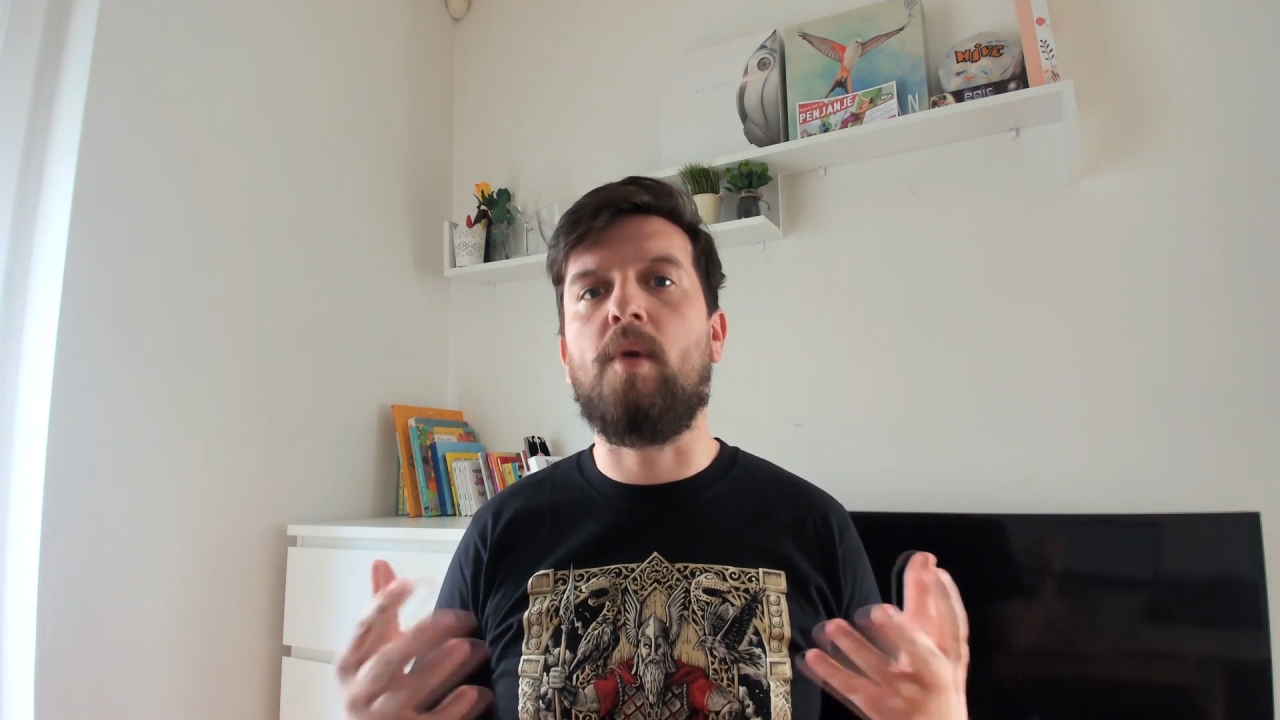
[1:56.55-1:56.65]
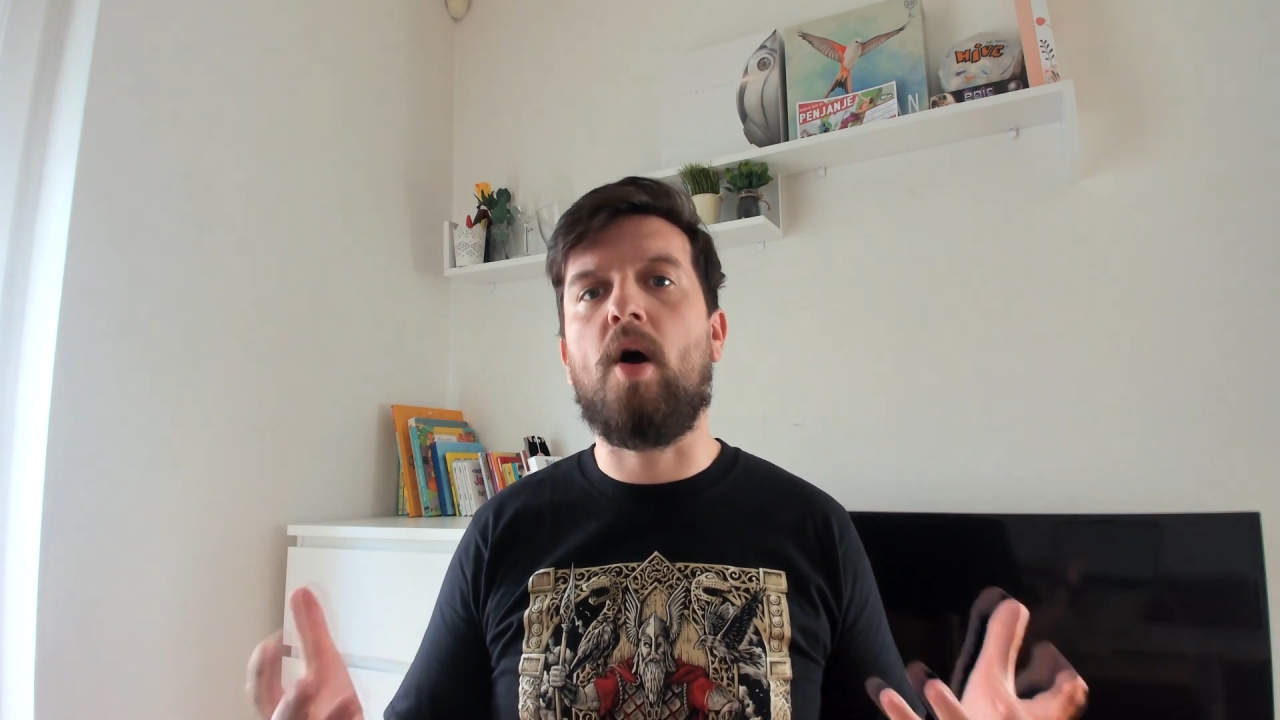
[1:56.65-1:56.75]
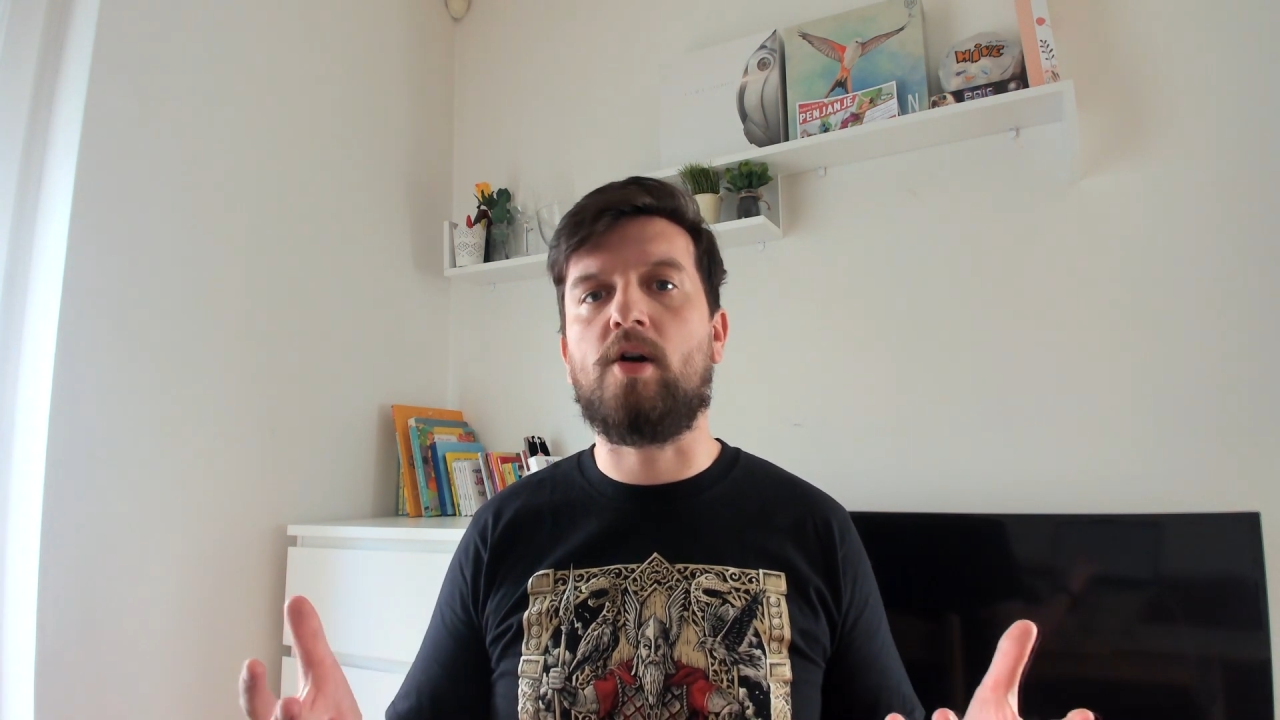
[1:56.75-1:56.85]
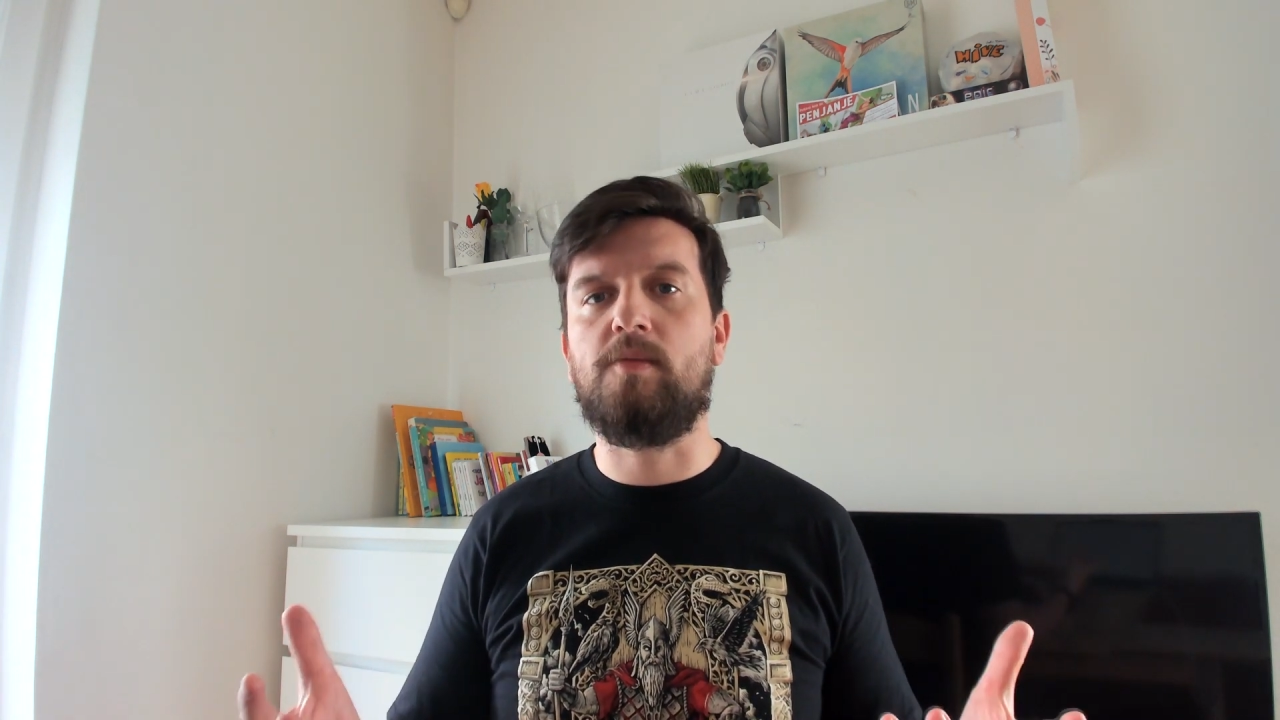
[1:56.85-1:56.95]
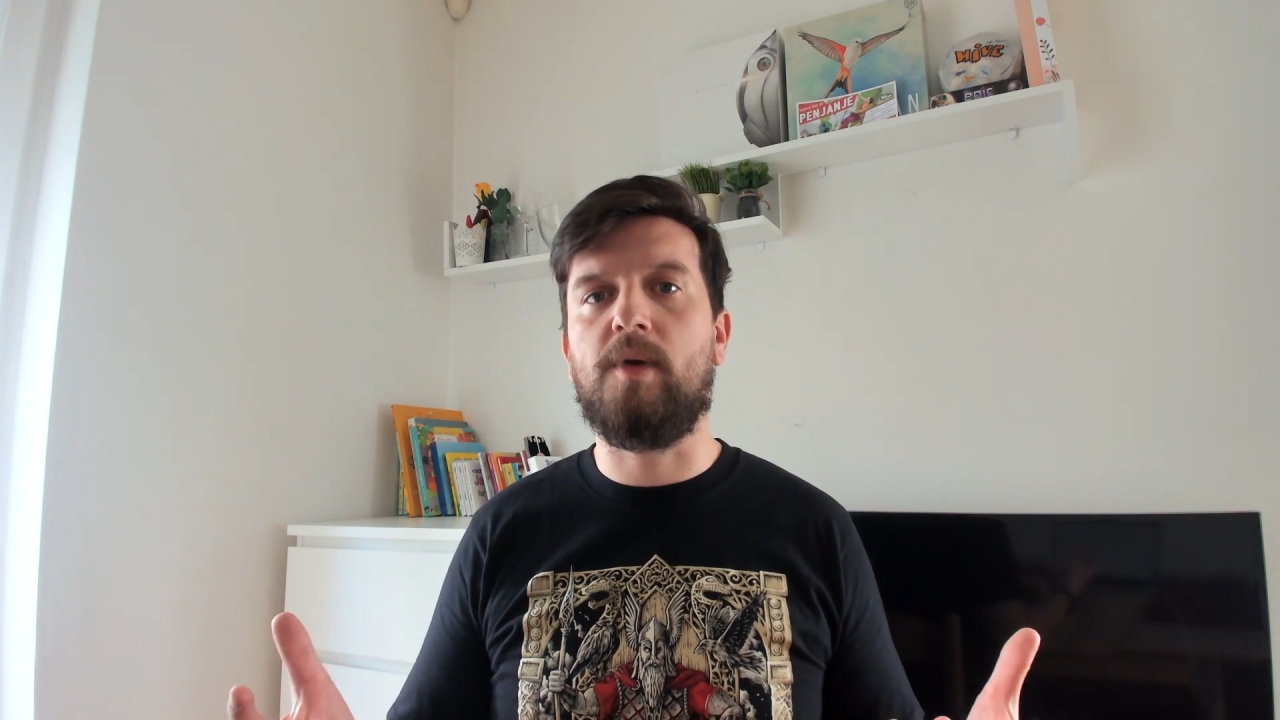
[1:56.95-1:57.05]

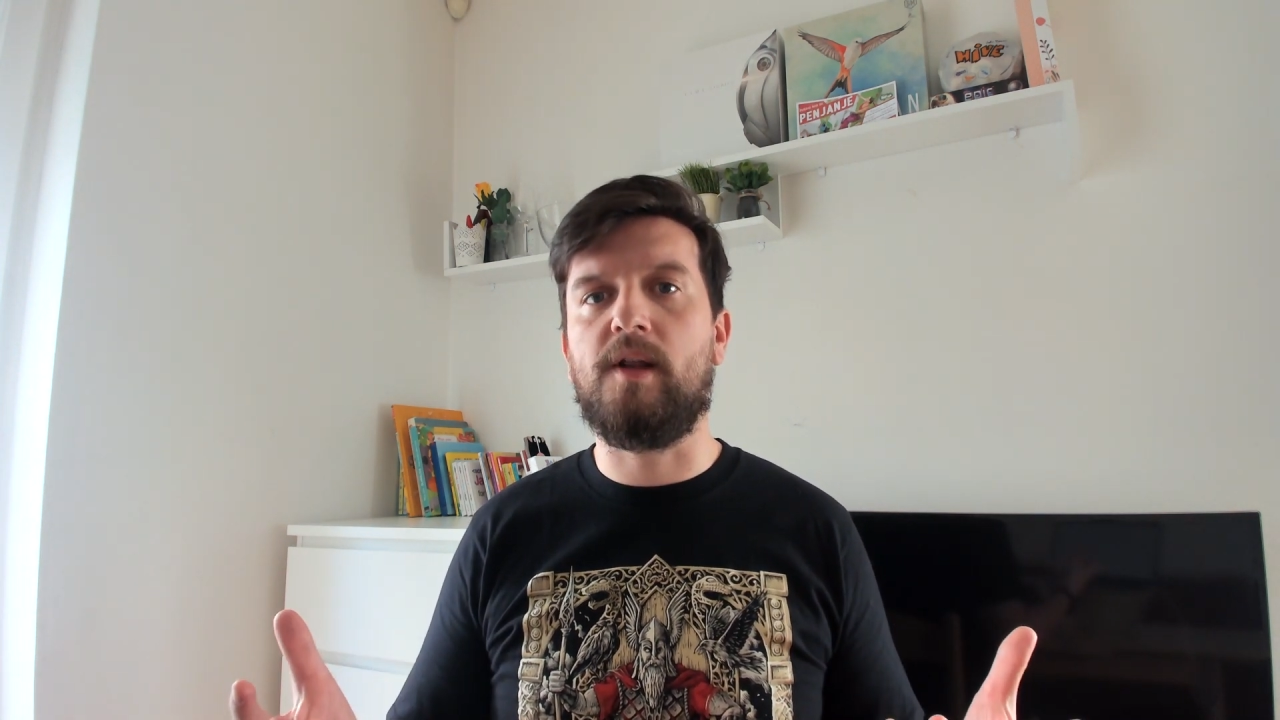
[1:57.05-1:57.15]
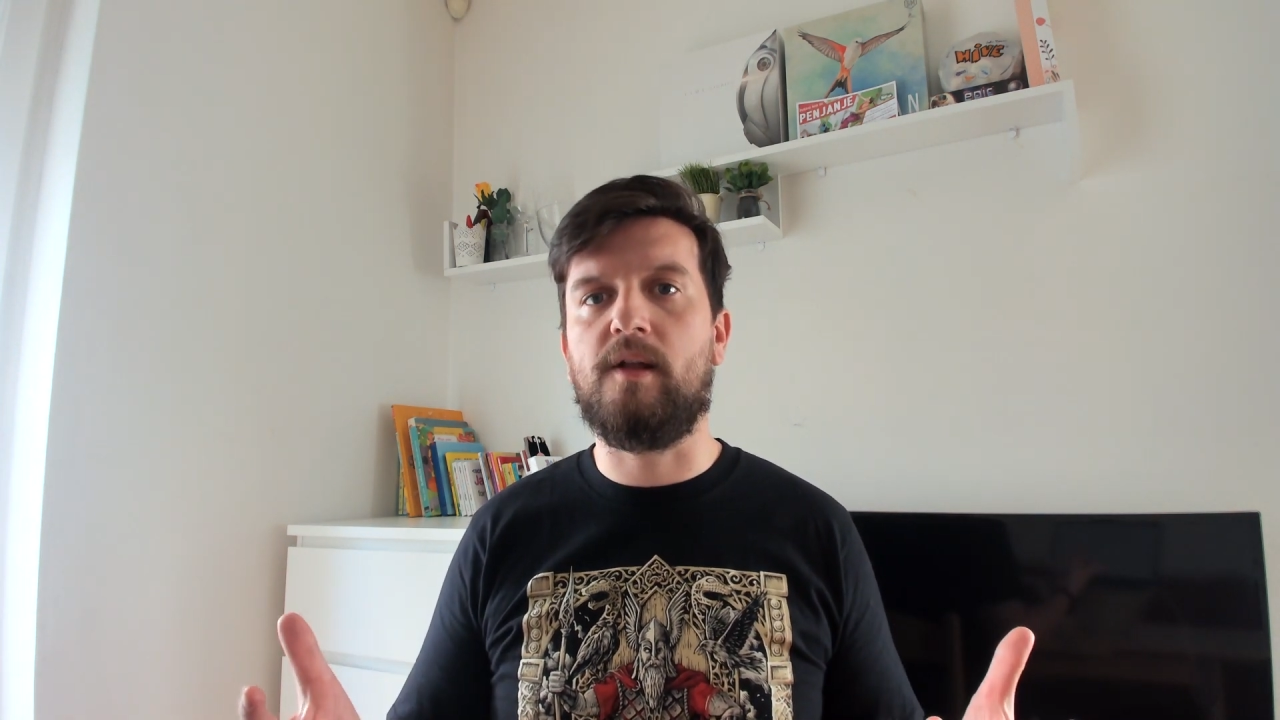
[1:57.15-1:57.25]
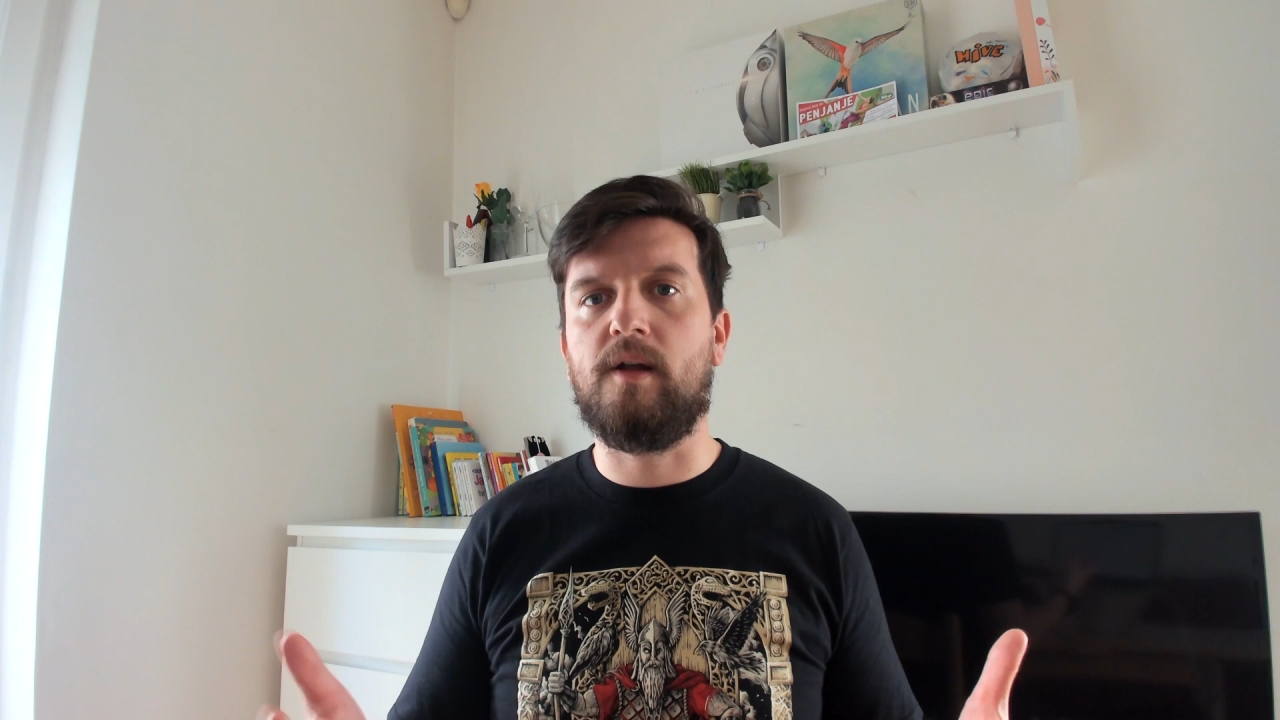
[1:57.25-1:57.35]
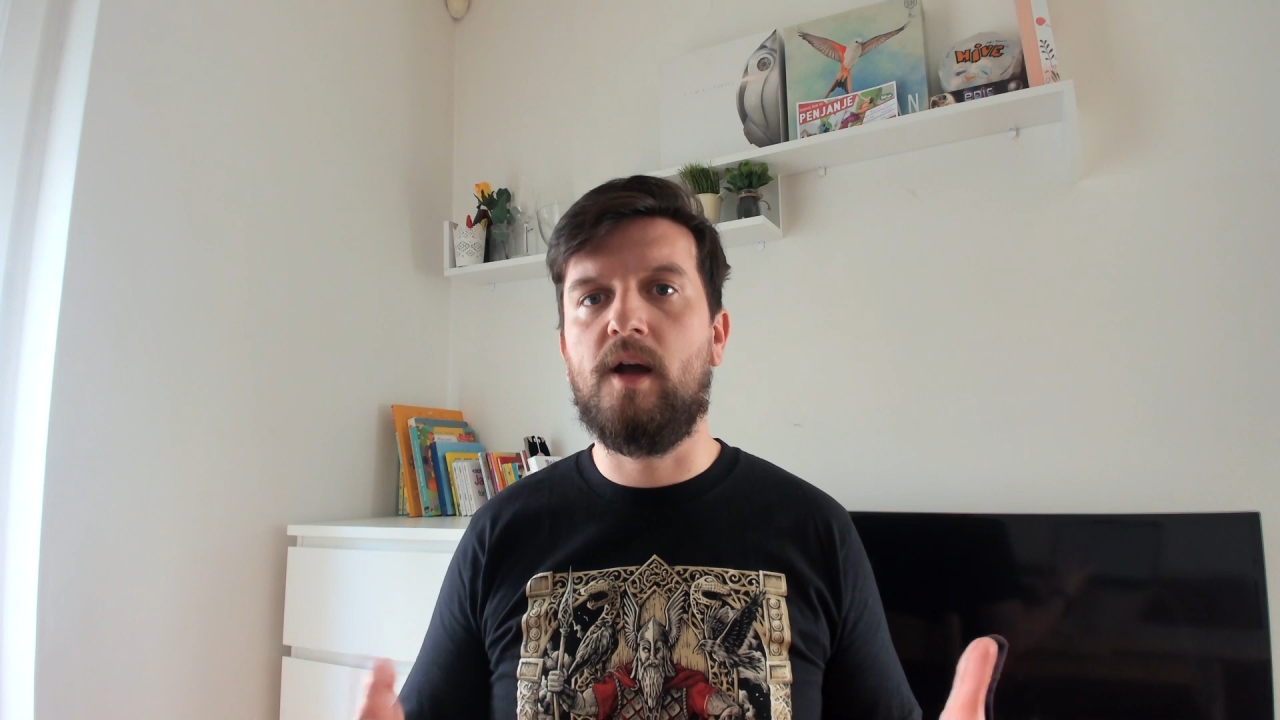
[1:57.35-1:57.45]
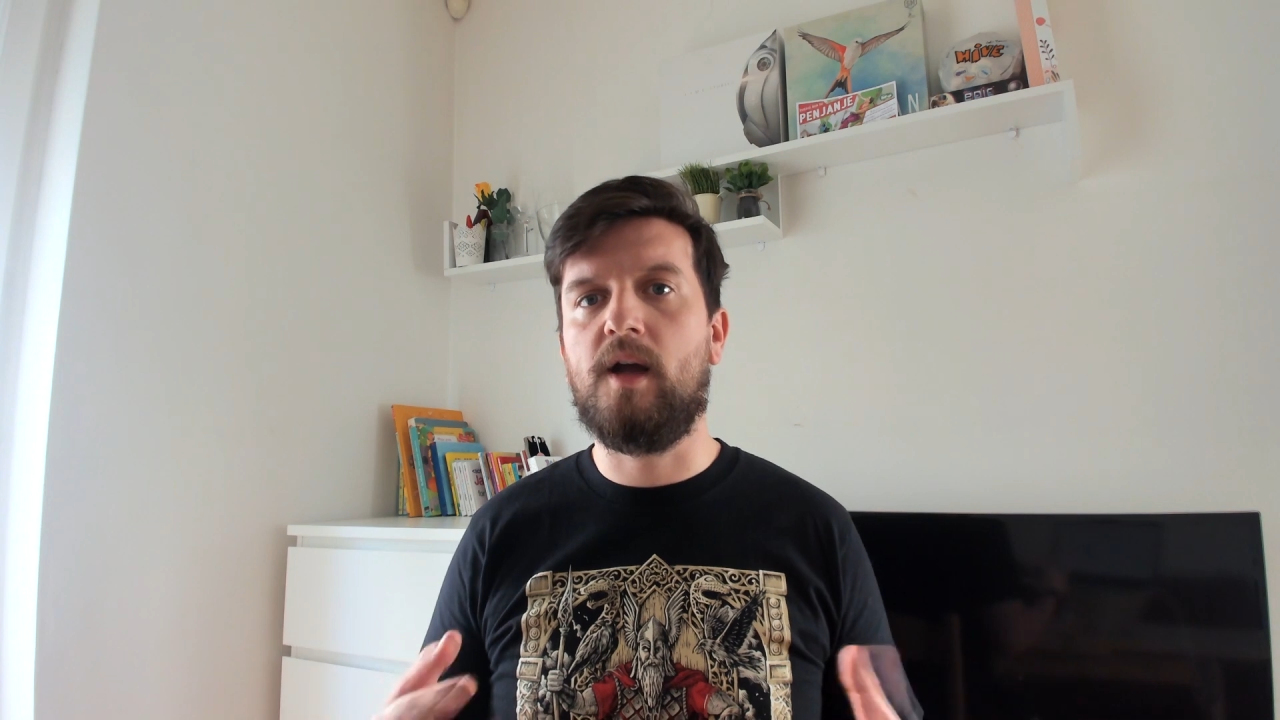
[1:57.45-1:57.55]
blocked by the